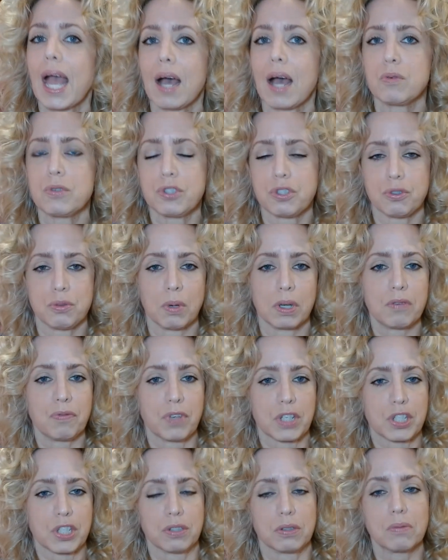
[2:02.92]
how-to on
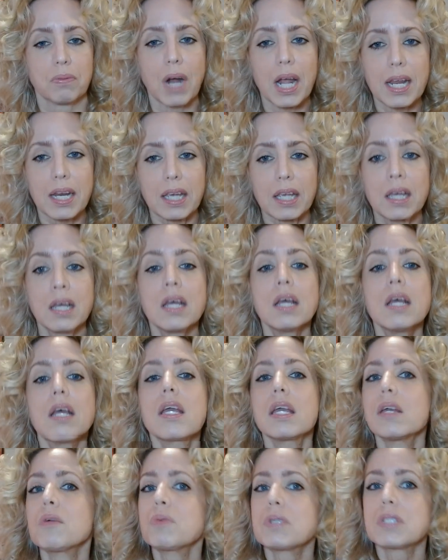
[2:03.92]
fictional writing.
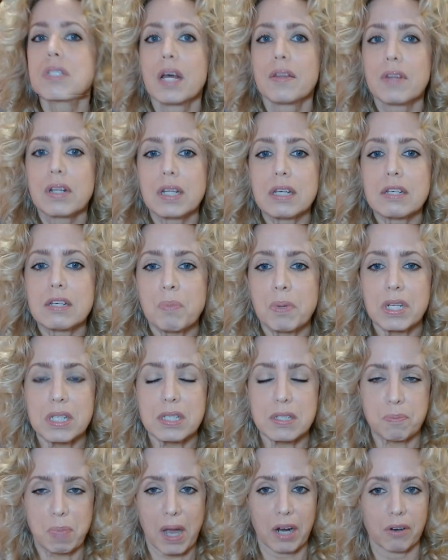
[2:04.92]
It was not the least bit
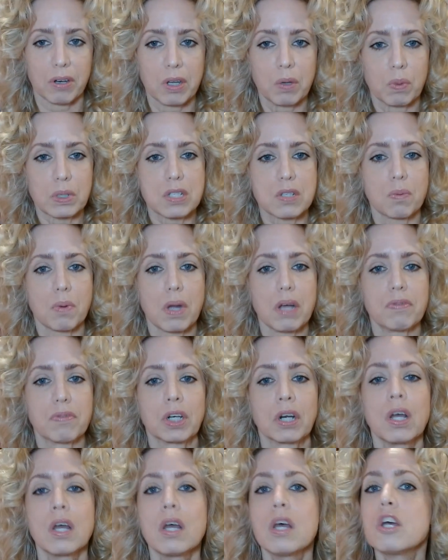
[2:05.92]
inspiring
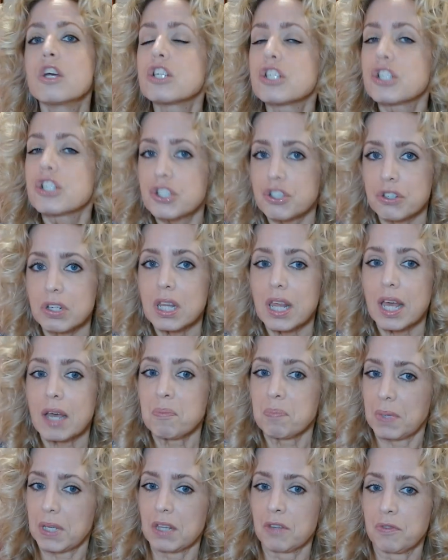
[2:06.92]
whatsoever. Shouldn't
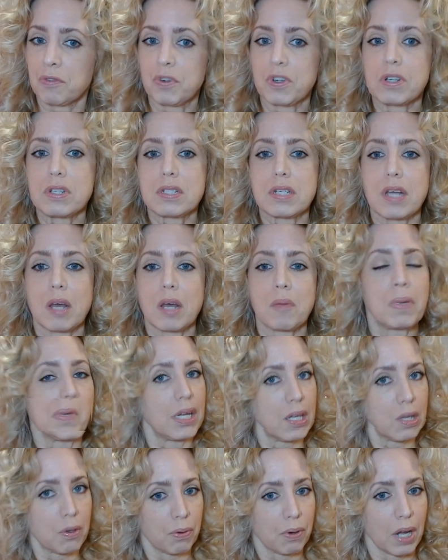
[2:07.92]
that be the first step in
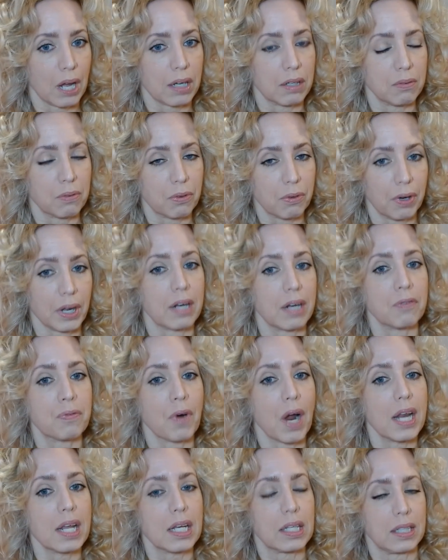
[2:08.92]
any creative, creative
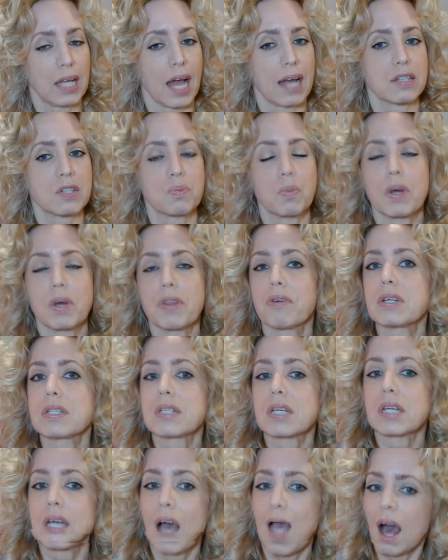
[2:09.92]
writing class, whether it's
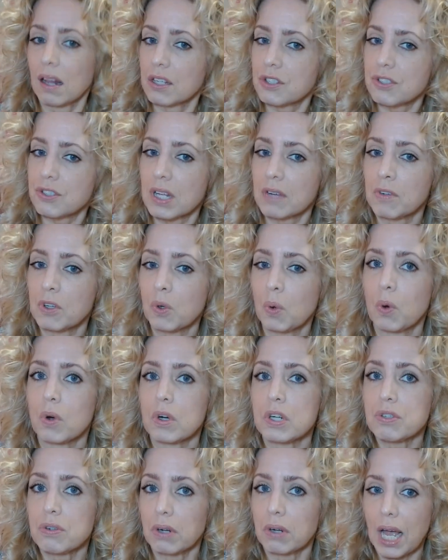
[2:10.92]
a college level
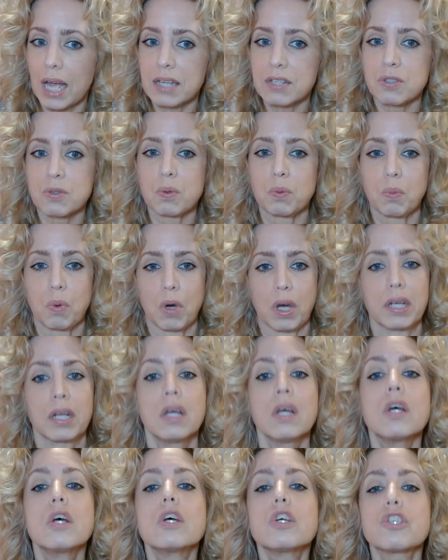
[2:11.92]
course or a high school one?
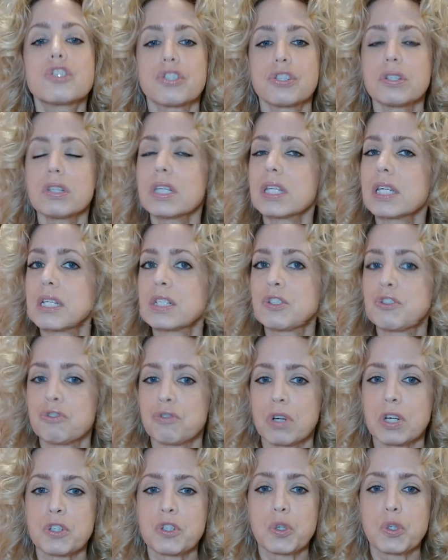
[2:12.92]
Shouldn't the
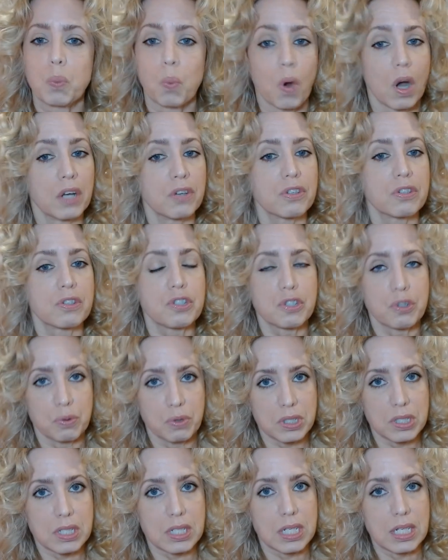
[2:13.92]
instructor want her
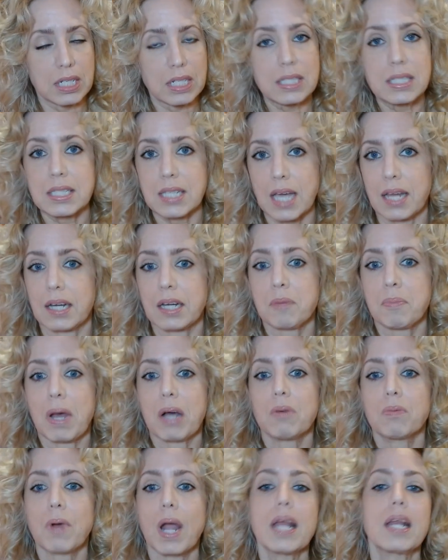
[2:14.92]
students to get excited
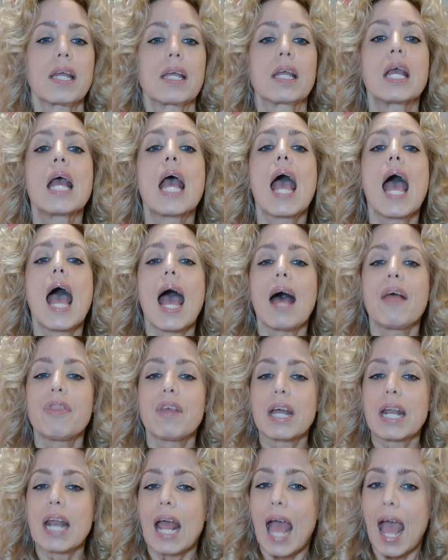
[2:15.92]
about writing and
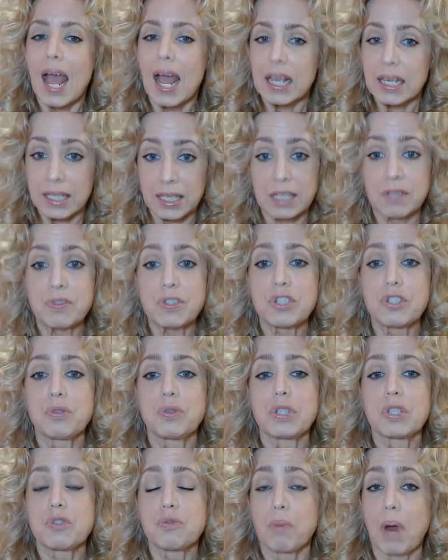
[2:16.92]
then give
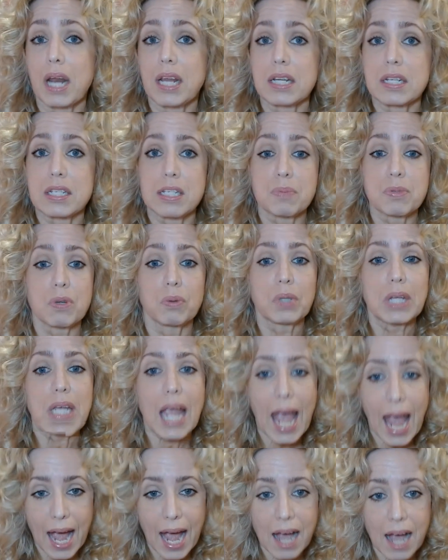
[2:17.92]
students writing tips
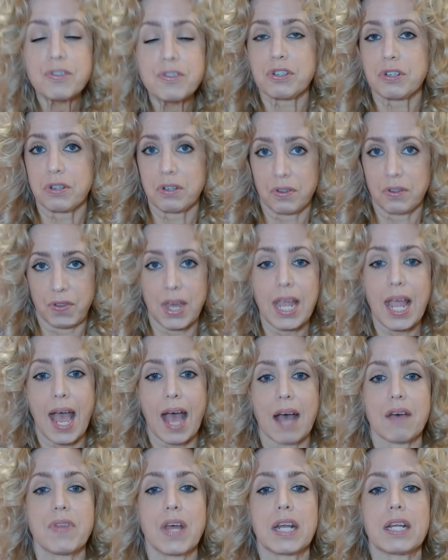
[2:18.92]
only after they
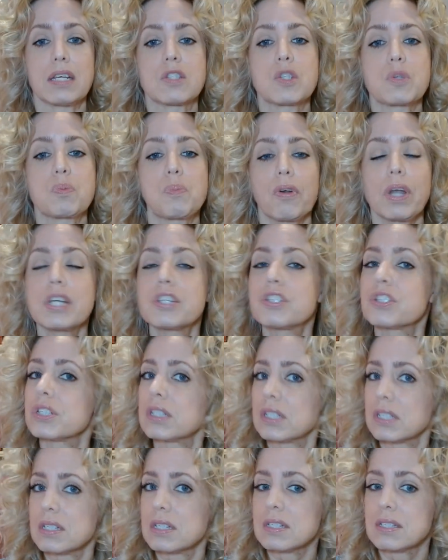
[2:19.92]
have that
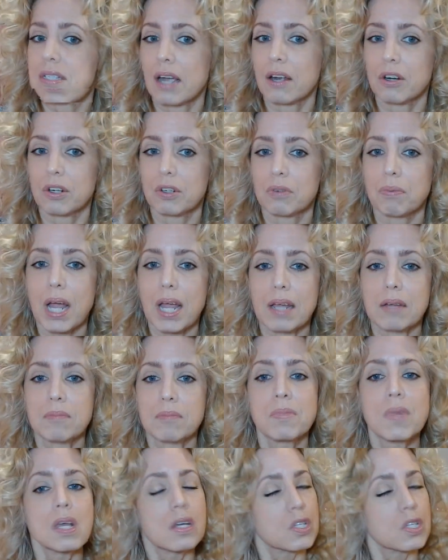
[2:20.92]
inspiration, the desire to write?
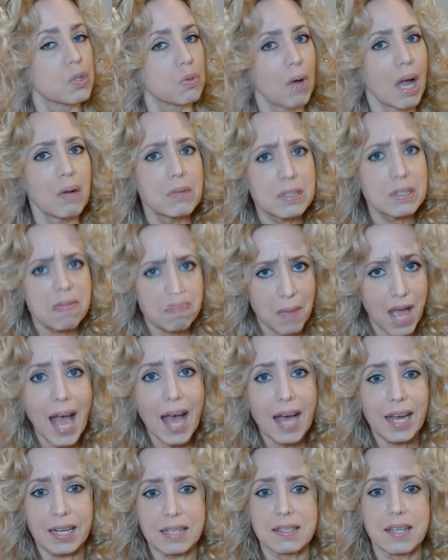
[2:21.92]
So I was
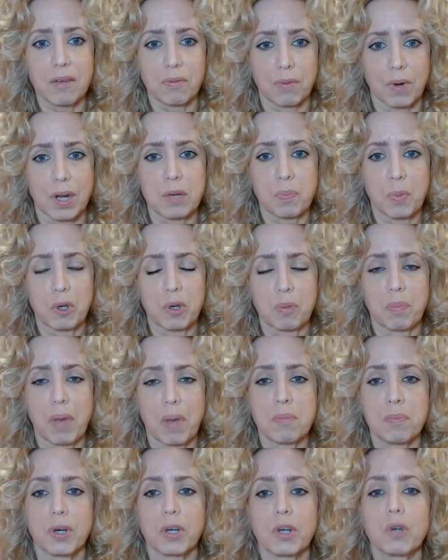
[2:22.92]
mad as I read Bird
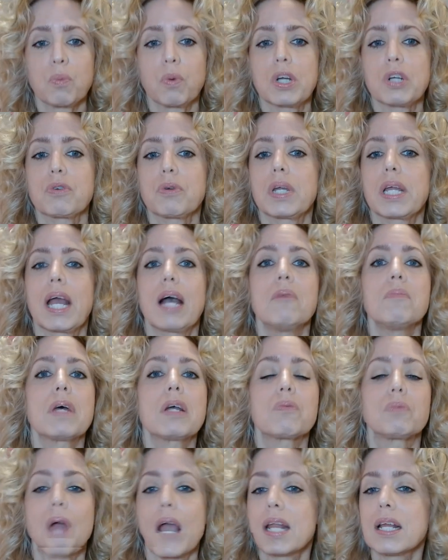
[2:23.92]
by Bird, wondering how
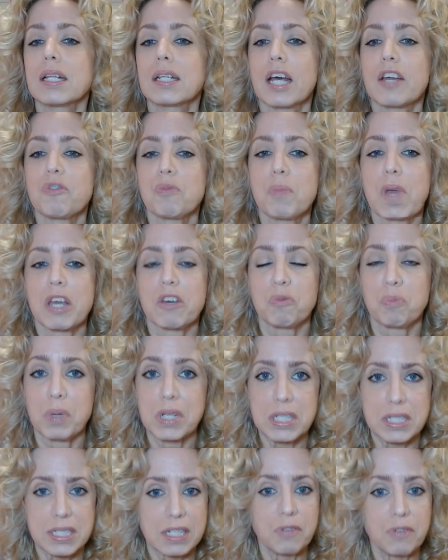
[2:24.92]
my writing life may have
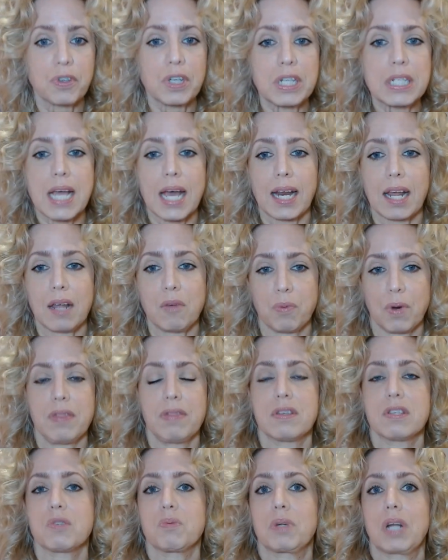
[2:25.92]
been different had I read
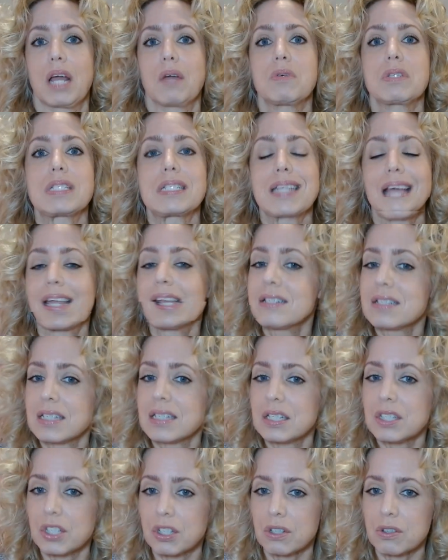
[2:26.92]
this when I was
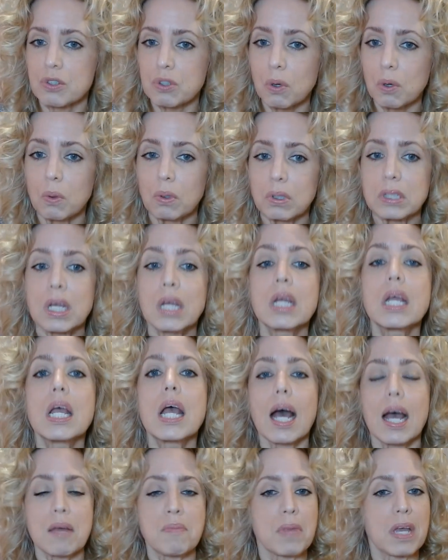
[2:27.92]
19 years old.
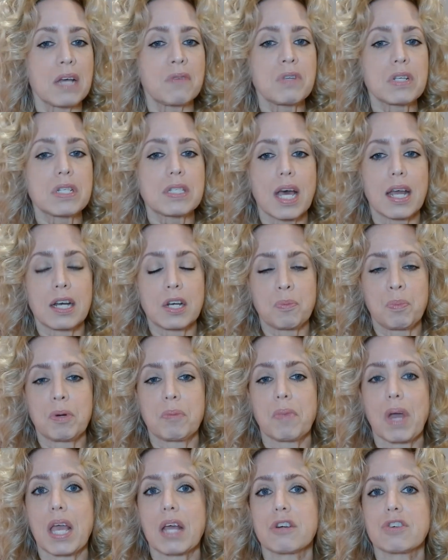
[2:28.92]
I may have decided to
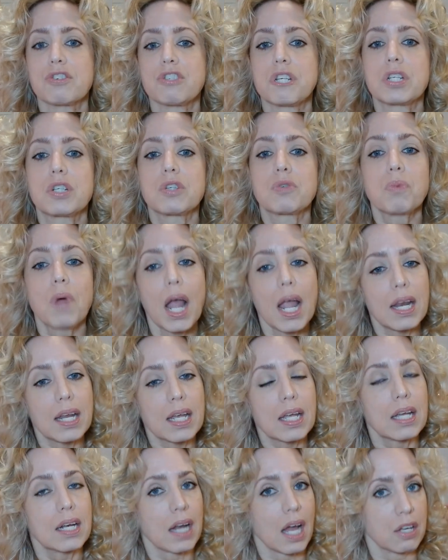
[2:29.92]
put my energy into
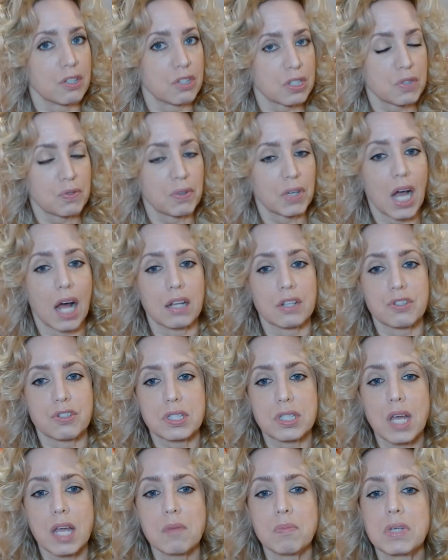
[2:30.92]
writing and not just for college
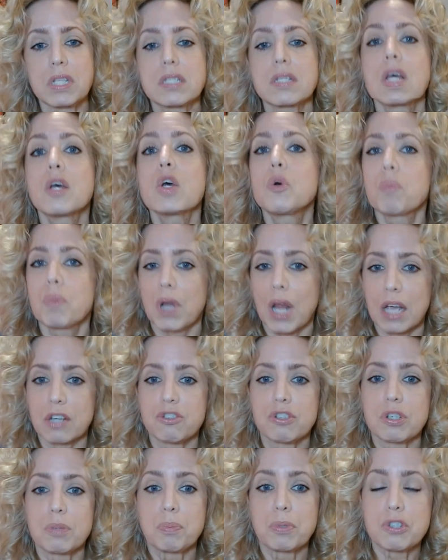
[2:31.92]
assignments, but
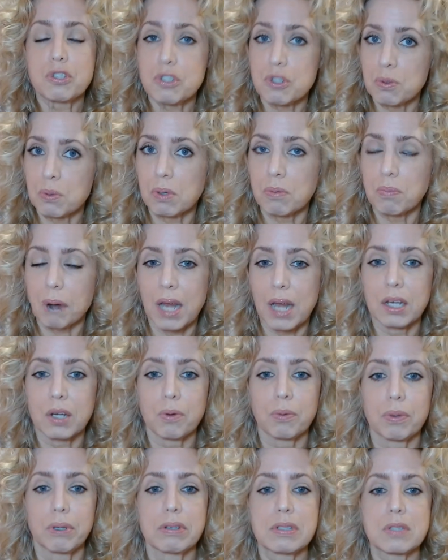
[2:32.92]
actually pursue a writing
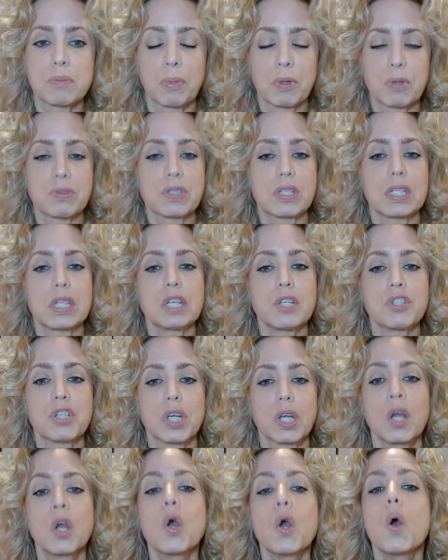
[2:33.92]
career as opposed to
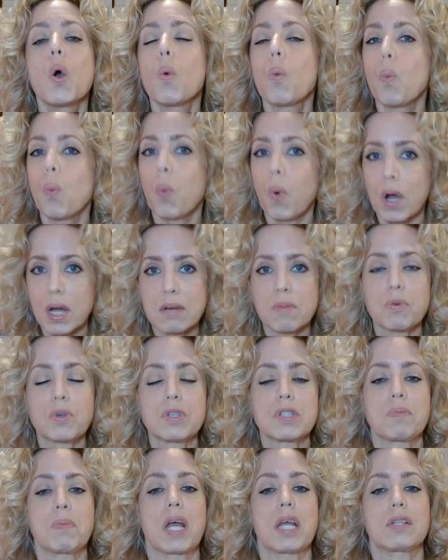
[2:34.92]
teaching, what
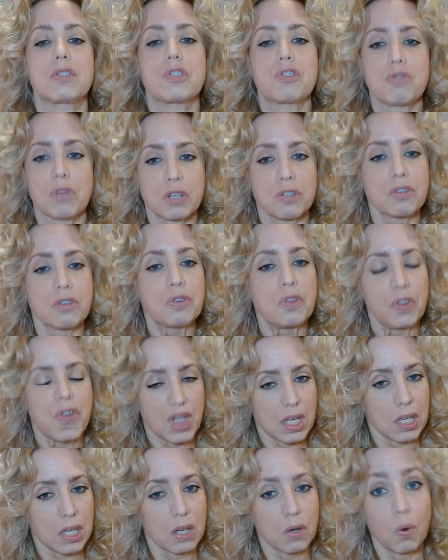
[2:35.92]
was my instructor
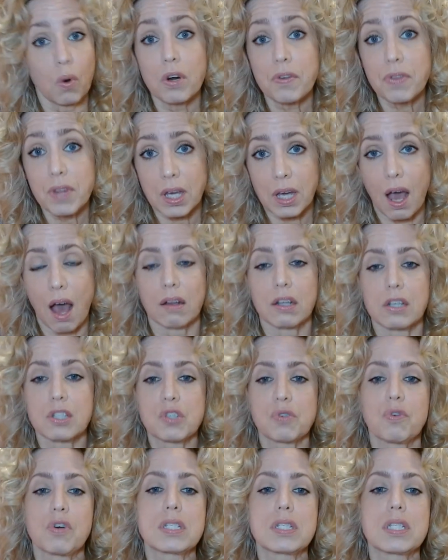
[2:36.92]
thinking or the
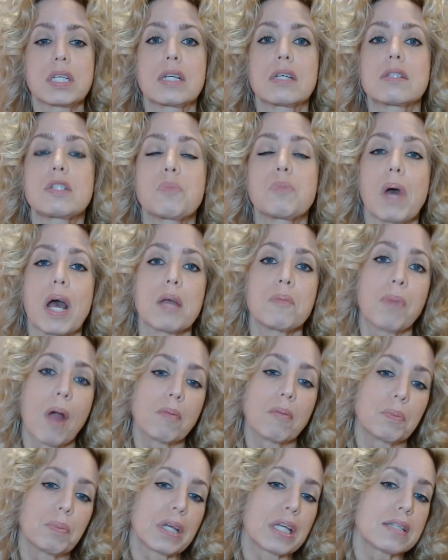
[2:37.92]
college forcing us to buy
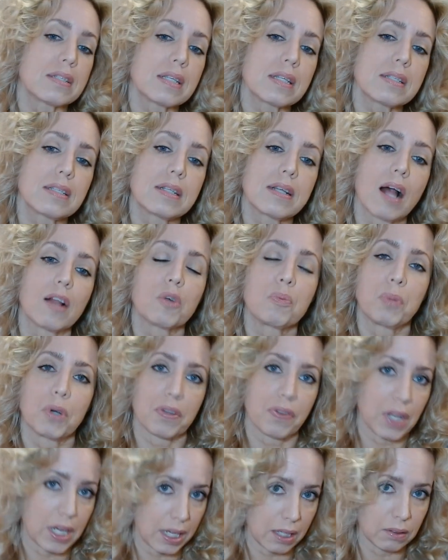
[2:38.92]
probably a $60 book
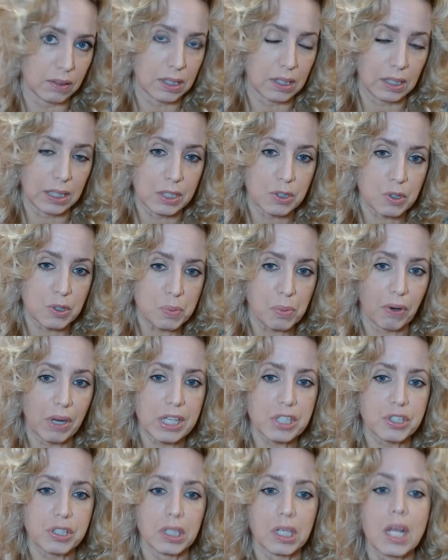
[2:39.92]
that held little
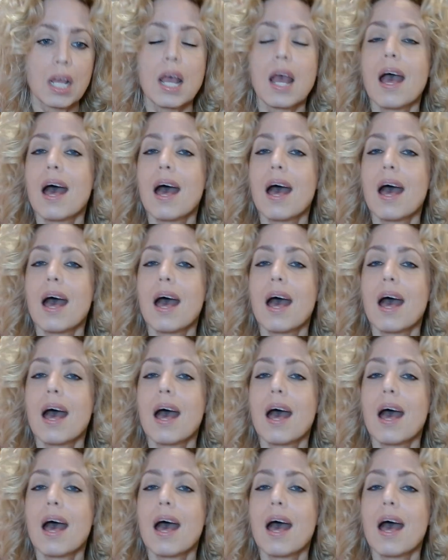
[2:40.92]
inspiration?